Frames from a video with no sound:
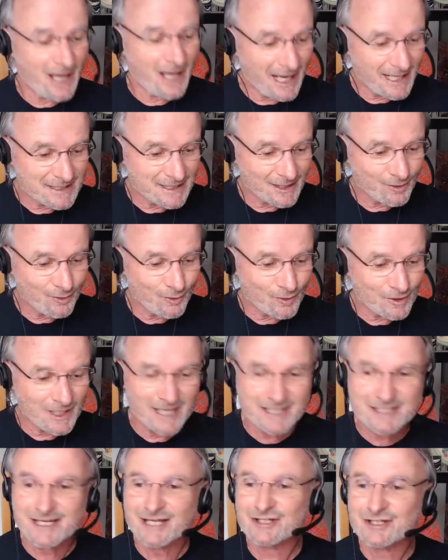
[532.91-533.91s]
ideal
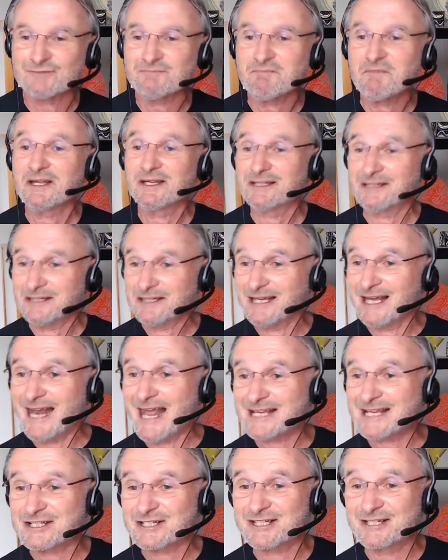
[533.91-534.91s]
organization. It
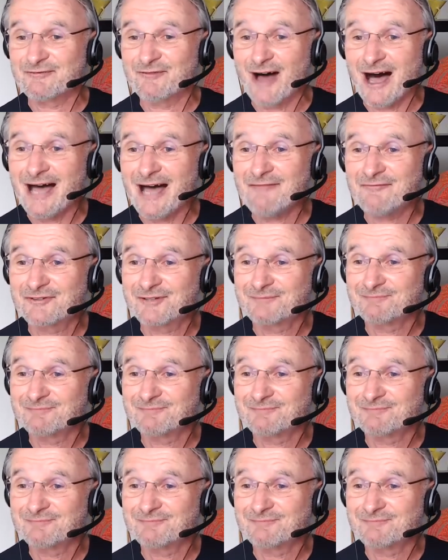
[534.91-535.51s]
hasn't survived.